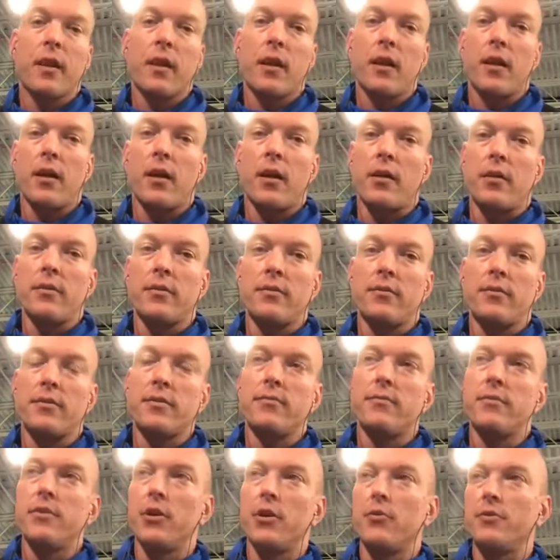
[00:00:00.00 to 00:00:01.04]
and,
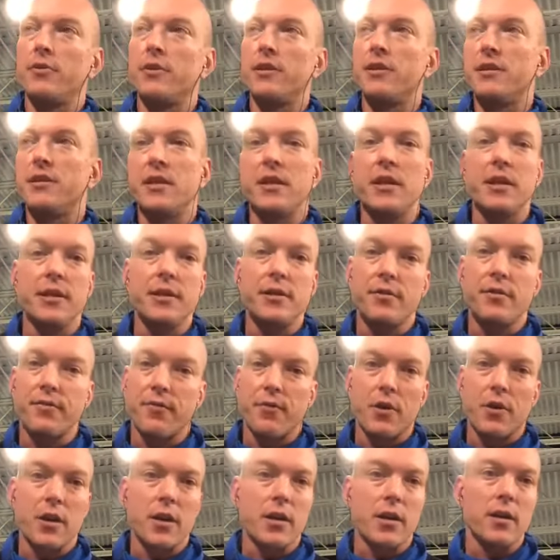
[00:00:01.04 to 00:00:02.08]
you know,
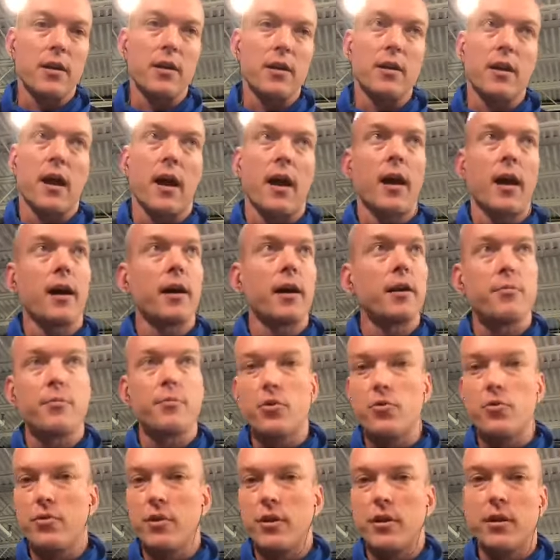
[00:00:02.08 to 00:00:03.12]
disease-free, high
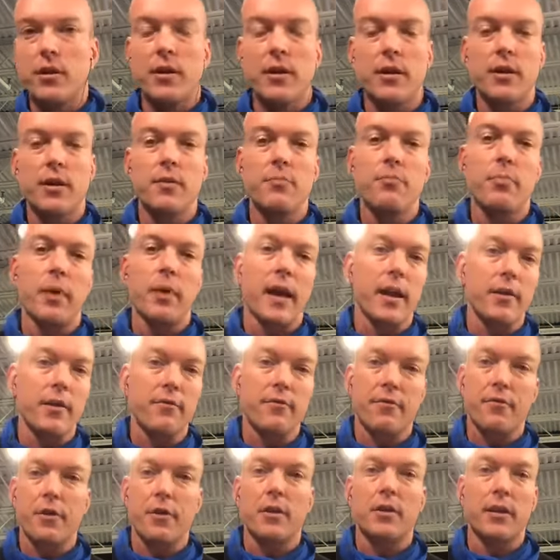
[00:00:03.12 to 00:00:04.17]
immunity,
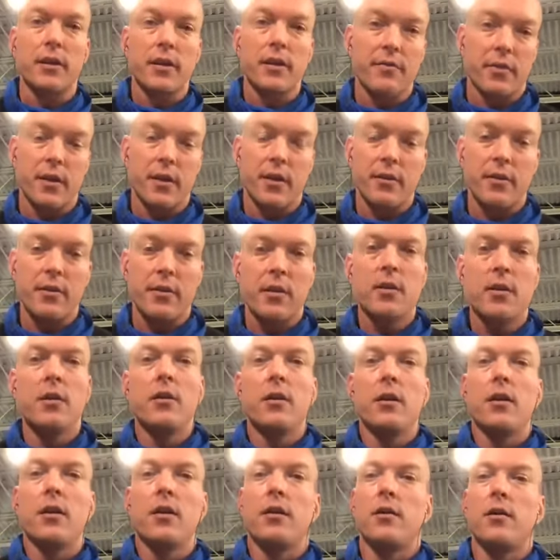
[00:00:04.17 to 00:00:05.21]
pain-free living.
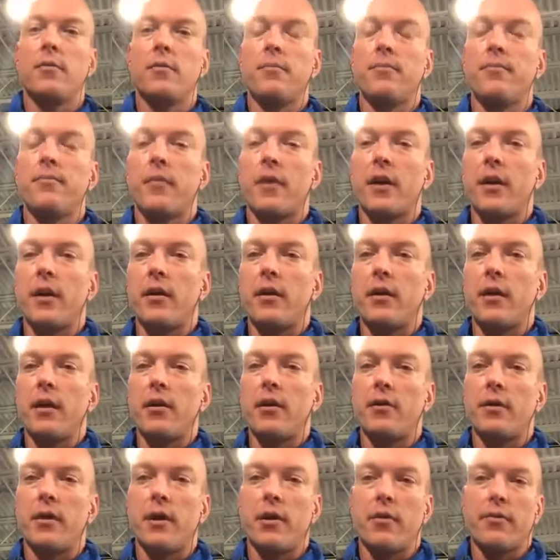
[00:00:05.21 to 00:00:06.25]

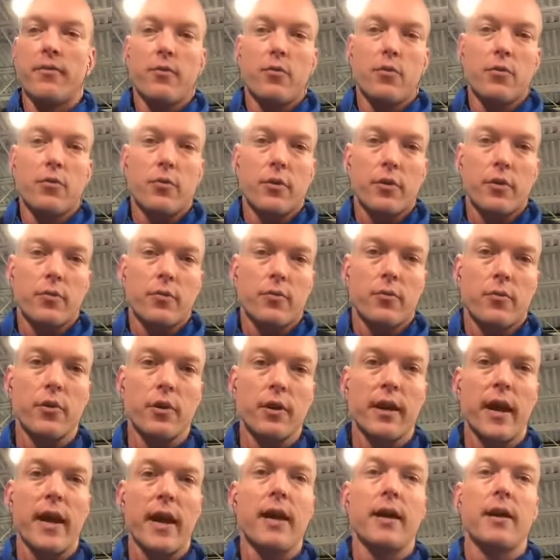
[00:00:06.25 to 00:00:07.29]
And therefore we're
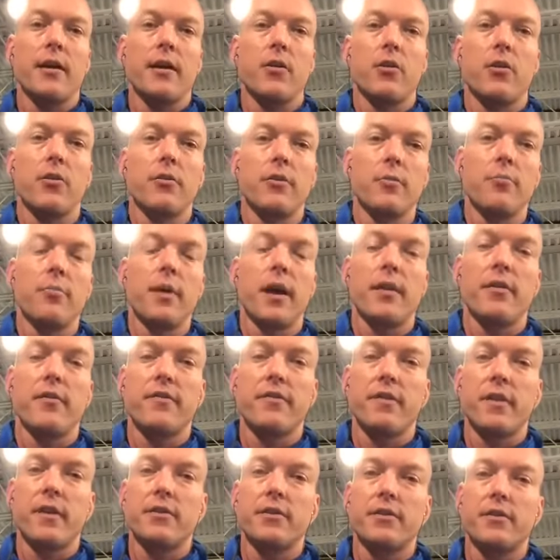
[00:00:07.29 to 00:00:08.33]
gaining all the
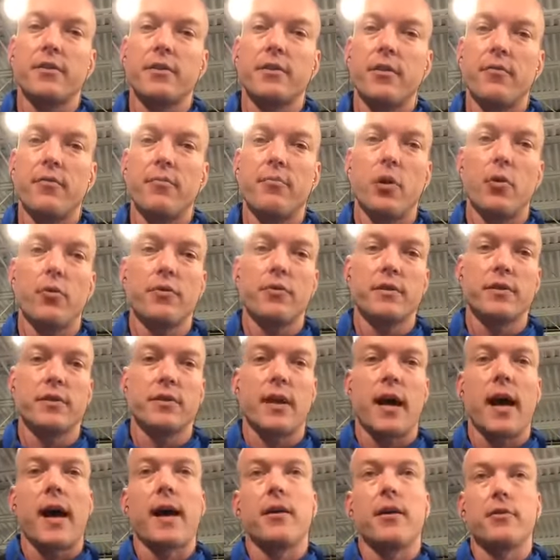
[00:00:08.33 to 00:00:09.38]
benefits of both
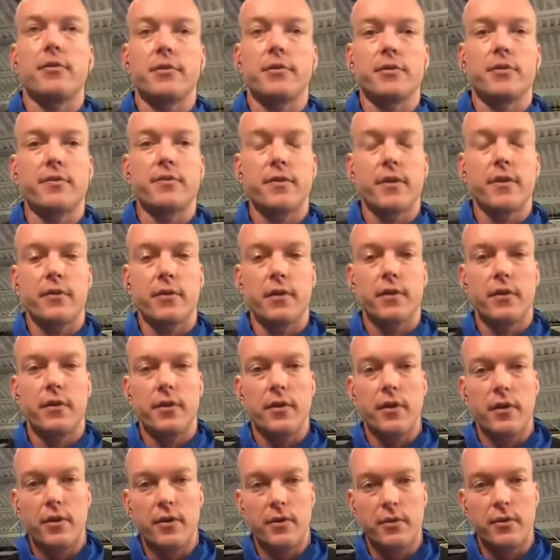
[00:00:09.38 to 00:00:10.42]
styles
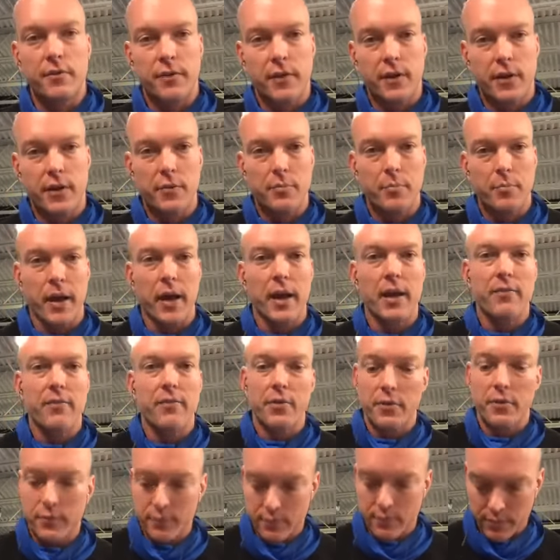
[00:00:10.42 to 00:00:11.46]
of behavior,
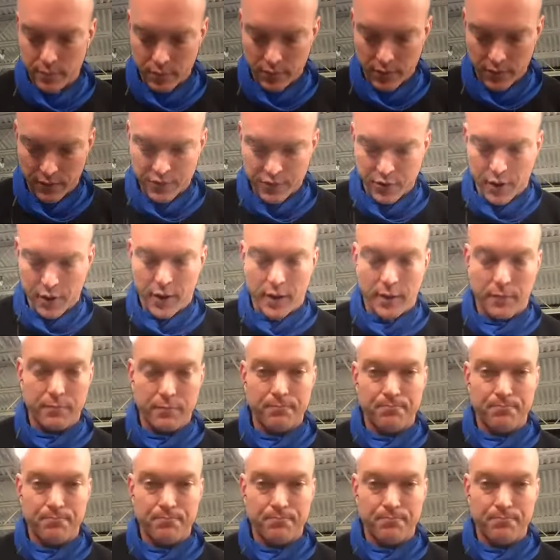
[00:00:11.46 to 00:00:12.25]
of training.